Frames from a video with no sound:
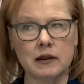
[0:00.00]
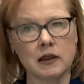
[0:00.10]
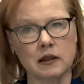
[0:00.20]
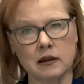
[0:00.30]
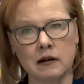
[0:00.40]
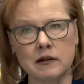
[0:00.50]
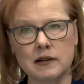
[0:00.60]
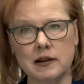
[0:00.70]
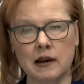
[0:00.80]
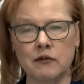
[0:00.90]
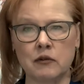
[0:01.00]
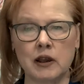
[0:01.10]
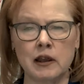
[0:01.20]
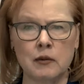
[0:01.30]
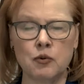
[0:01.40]
I think the arts have a,
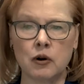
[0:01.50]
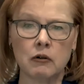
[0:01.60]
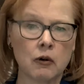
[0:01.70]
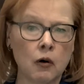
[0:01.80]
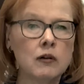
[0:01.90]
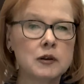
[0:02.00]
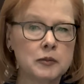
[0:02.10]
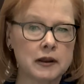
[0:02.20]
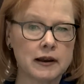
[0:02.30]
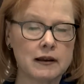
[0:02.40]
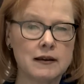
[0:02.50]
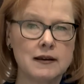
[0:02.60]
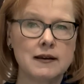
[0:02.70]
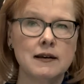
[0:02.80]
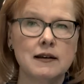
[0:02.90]
an important role to play
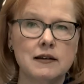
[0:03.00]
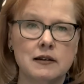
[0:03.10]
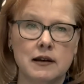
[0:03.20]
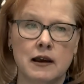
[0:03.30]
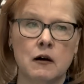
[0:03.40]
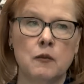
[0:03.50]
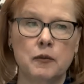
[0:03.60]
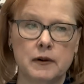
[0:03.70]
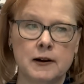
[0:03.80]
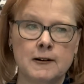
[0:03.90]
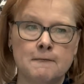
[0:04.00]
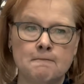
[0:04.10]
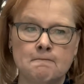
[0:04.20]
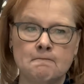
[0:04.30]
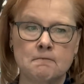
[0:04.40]
to help
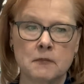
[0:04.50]
um,